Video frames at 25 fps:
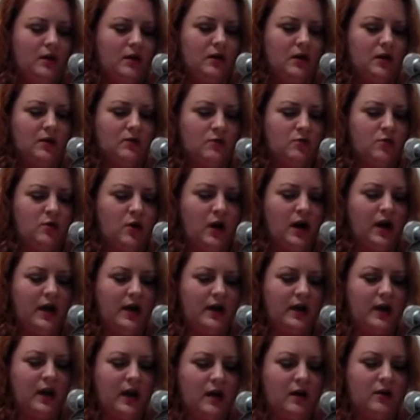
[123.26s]
and
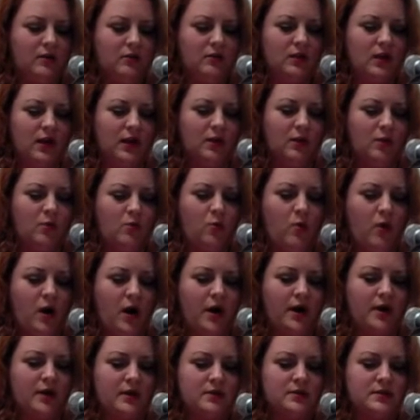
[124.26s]
crying out like a
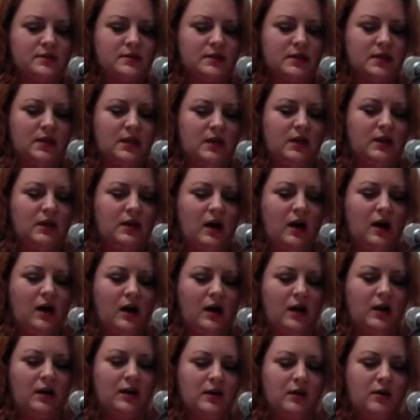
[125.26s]
choir, seeing
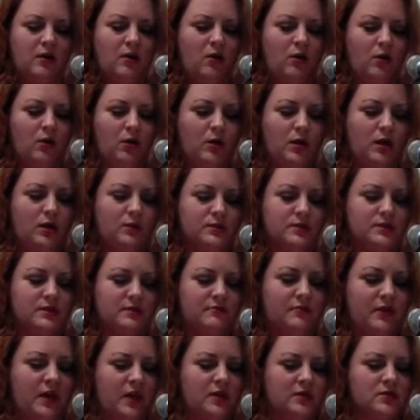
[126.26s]
God and a whole host
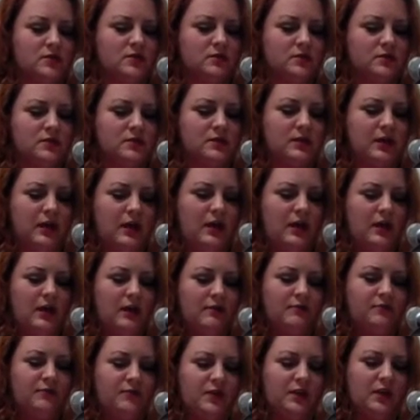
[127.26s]
of angels,
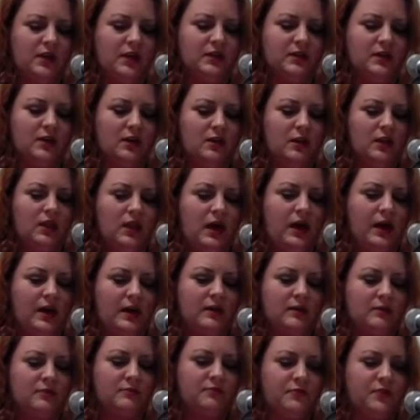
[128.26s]
feeling their
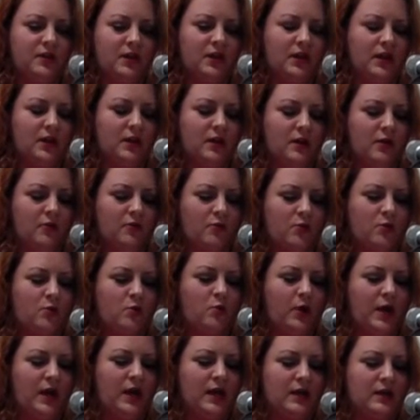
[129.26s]
light, feeling another
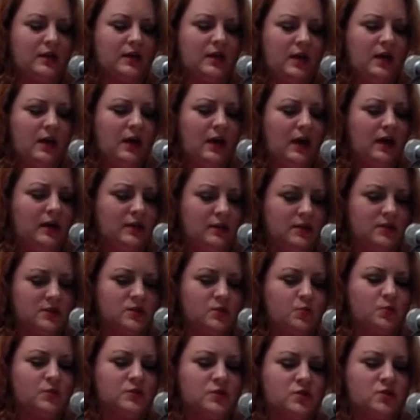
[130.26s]
quake, and
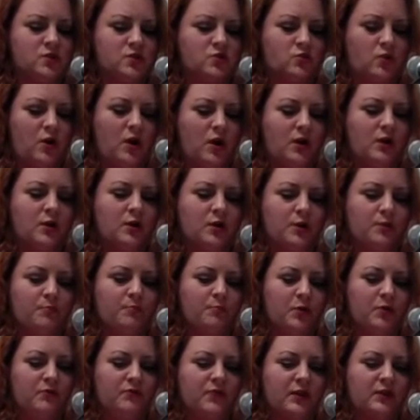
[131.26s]
this one stronger,
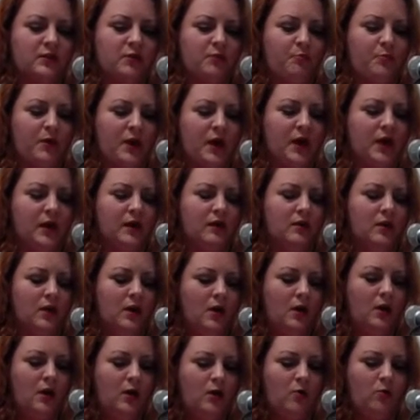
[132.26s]
moving the bed,
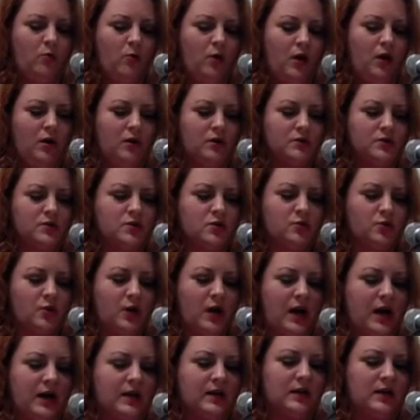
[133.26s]
walls
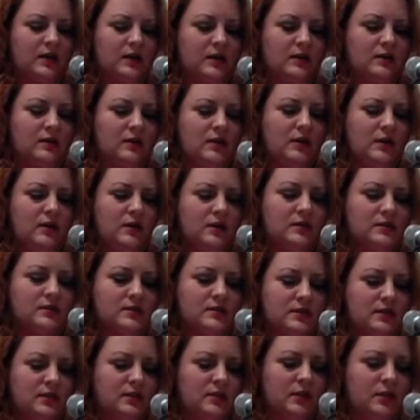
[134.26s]
cracking,
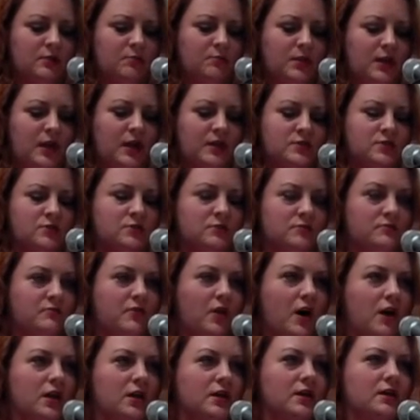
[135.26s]
ceiling plaster
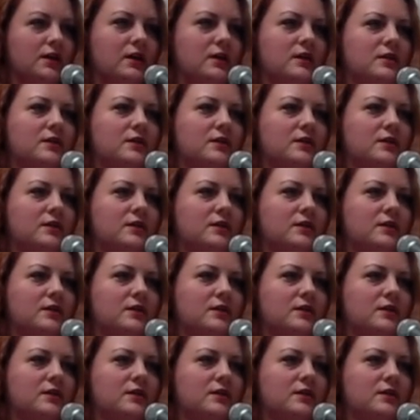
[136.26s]
falling.